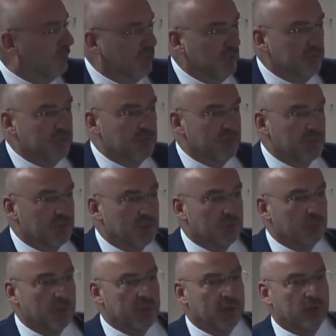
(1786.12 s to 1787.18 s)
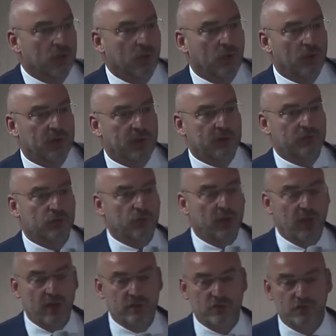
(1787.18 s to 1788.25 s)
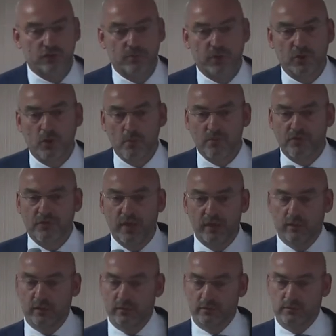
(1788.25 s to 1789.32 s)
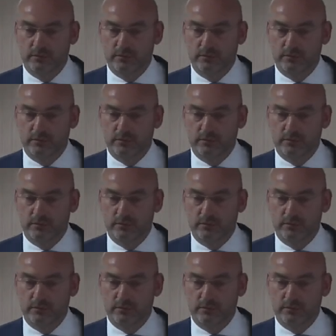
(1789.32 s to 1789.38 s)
First is what they call that relations become thin.